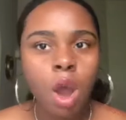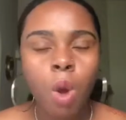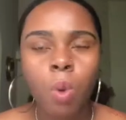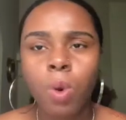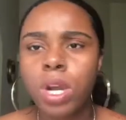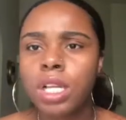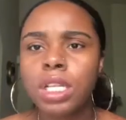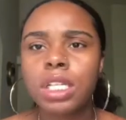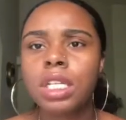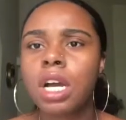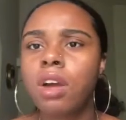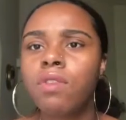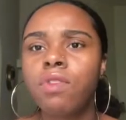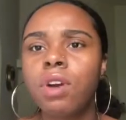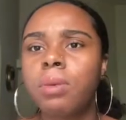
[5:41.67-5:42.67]
where did this
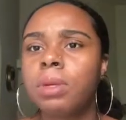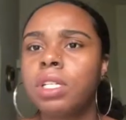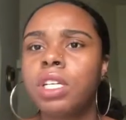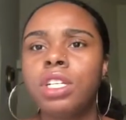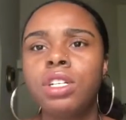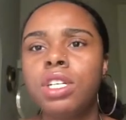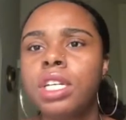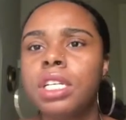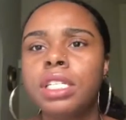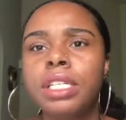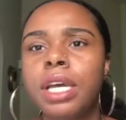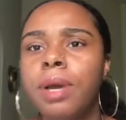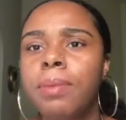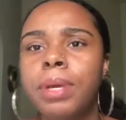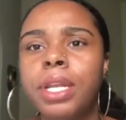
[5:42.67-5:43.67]
come from? The teacher didn't
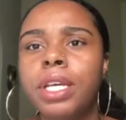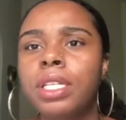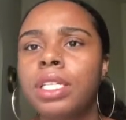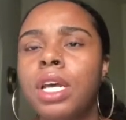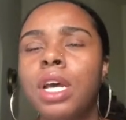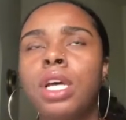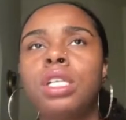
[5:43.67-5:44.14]
tell me this.